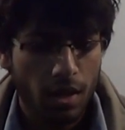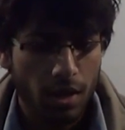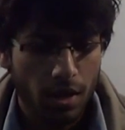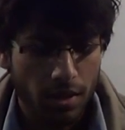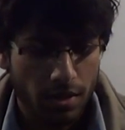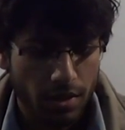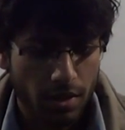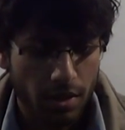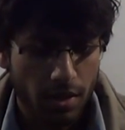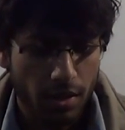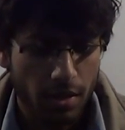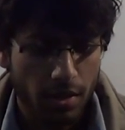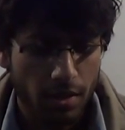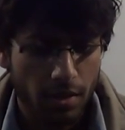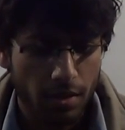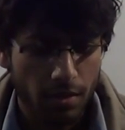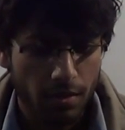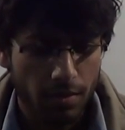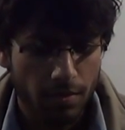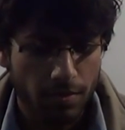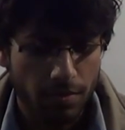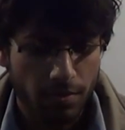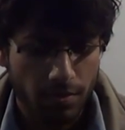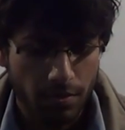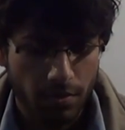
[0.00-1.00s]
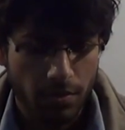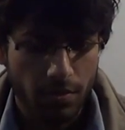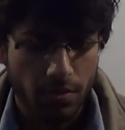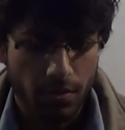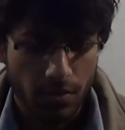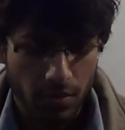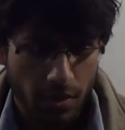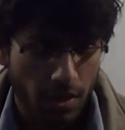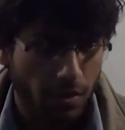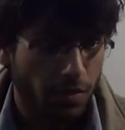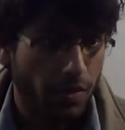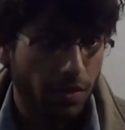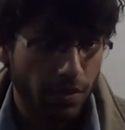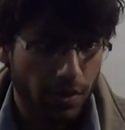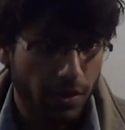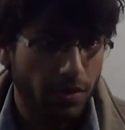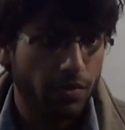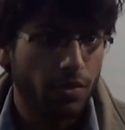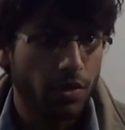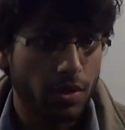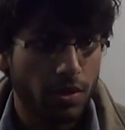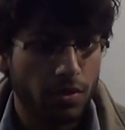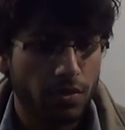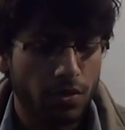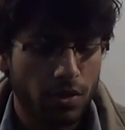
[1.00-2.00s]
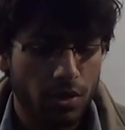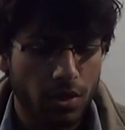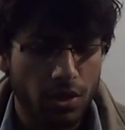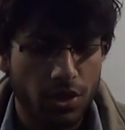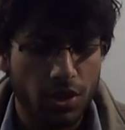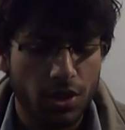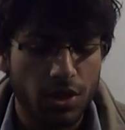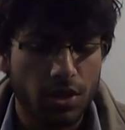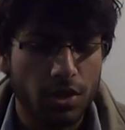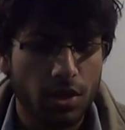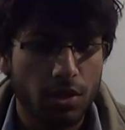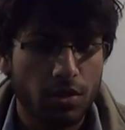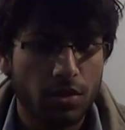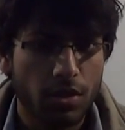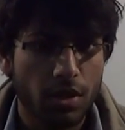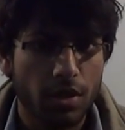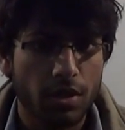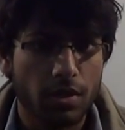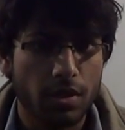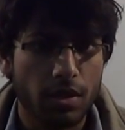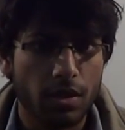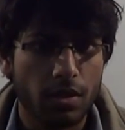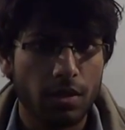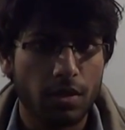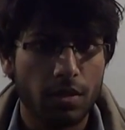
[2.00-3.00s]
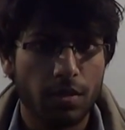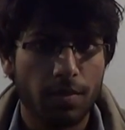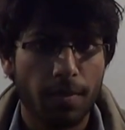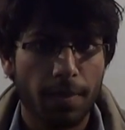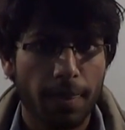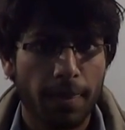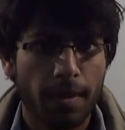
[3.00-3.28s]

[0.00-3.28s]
And then we went further for the GD round, and then